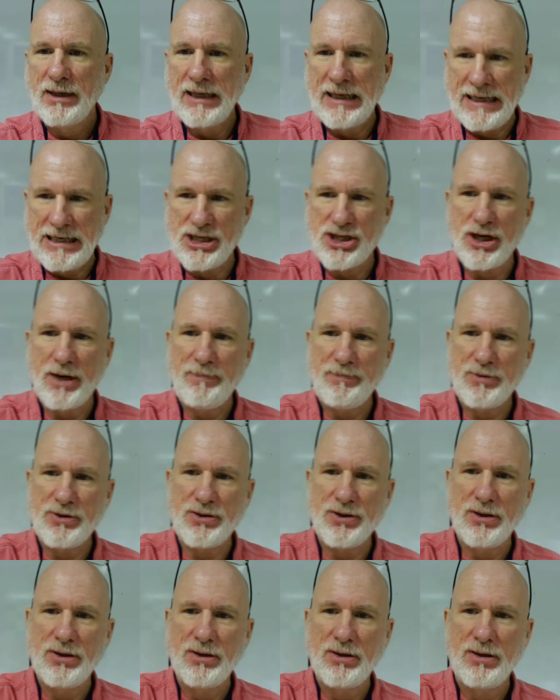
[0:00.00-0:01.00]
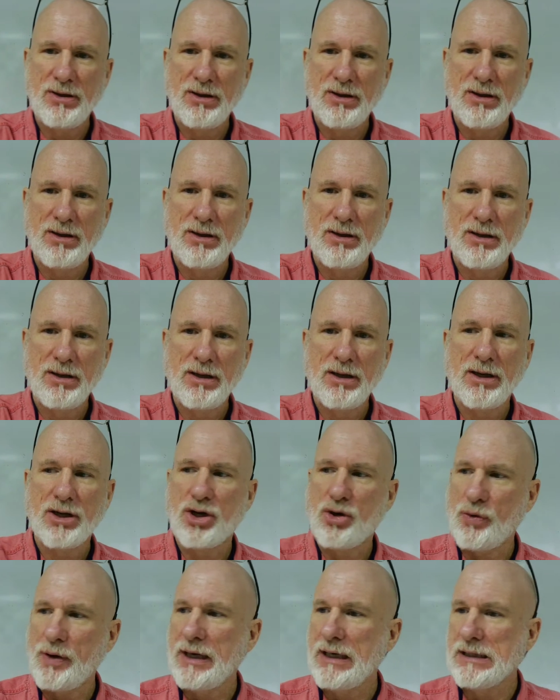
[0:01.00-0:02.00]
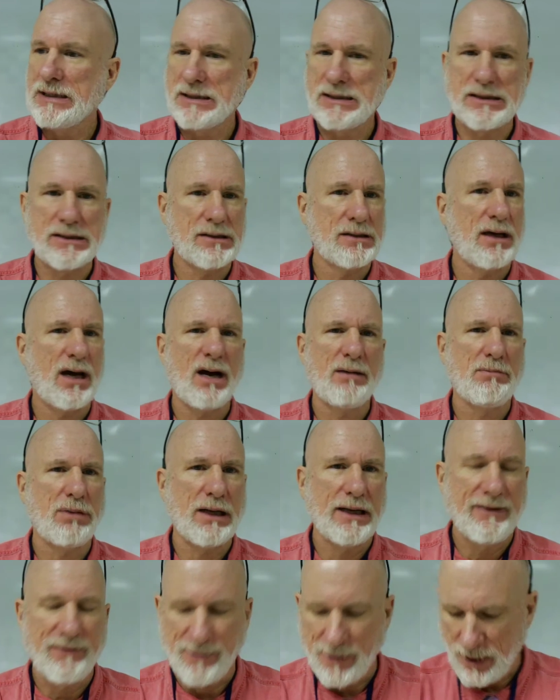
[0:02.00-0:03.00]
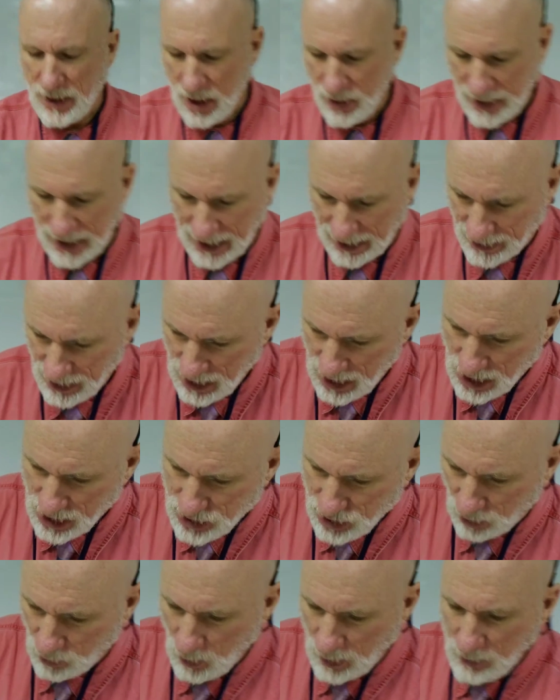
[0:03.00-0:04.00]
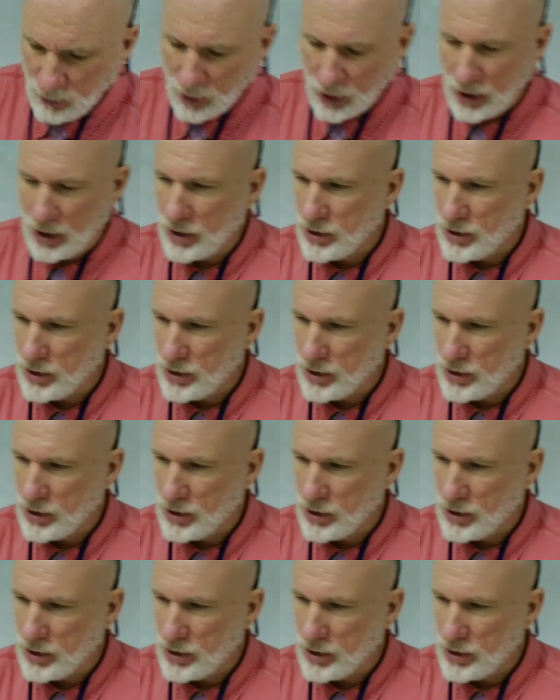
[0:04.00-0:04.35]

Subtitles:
Egypt, Greece, unbelievable. Okay, so what we're